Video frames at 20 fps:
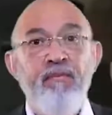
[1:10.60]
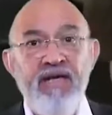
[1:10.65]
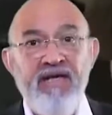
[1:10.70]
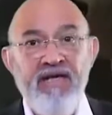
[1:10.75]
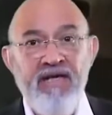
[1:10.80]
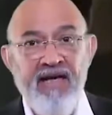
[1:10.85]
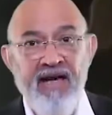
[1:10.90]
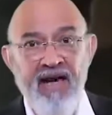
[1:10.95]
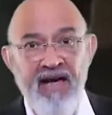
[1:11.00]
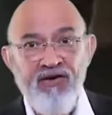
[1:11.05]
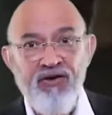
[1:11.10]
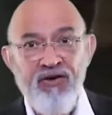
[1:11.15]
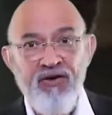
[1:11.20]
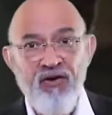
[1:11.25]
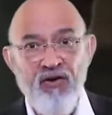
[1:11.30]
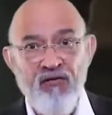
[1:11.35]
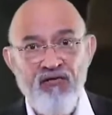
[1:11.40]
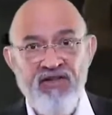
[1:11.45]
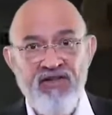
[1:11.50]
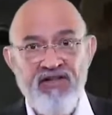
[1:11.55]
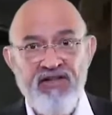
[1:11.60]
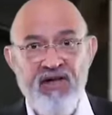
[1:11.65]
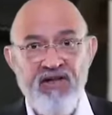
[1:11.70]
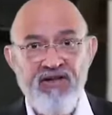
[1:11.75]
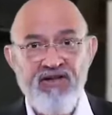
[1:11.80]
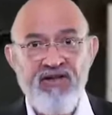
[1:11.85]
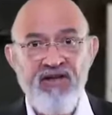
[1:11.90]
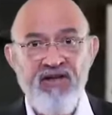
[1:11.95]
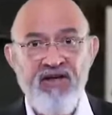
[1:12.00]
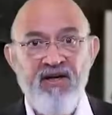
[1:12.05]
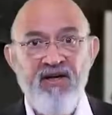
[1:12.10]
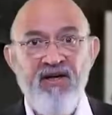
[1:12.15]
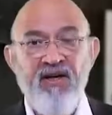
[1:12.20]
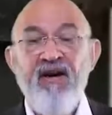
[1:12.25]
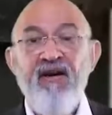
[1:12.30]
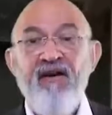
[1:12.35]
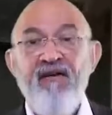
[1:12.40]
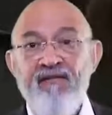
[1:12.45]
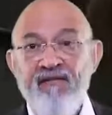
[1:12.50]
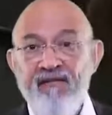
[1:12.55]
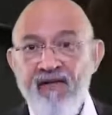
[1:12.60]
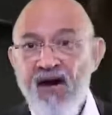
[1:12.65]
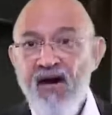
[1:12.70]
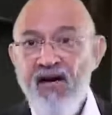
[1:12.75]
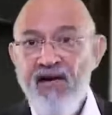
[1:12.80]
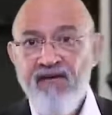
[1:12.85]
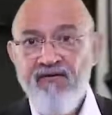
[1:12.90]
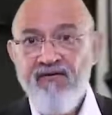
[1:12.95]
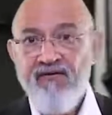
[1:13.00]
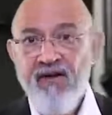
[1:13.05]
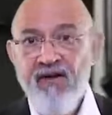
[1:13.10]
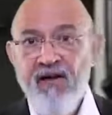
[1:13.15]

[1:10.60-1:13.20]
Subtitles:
Mitigation of disaster. 5.